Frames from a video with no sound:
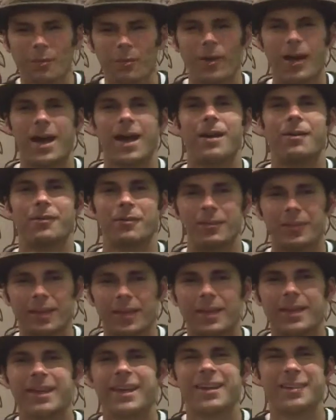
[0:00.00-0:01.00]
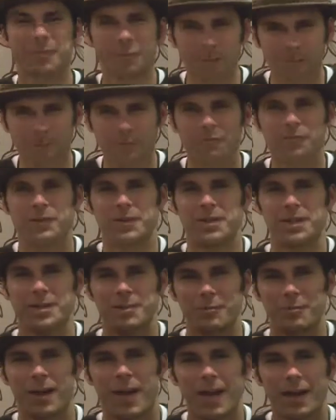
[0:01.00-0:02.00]
arrives, and
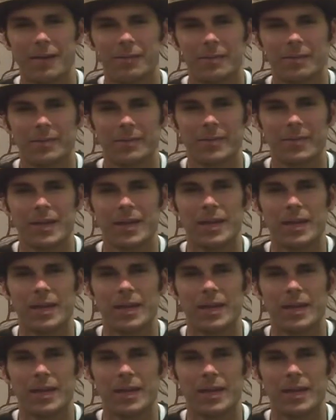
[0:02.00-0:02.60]
symphony arrives.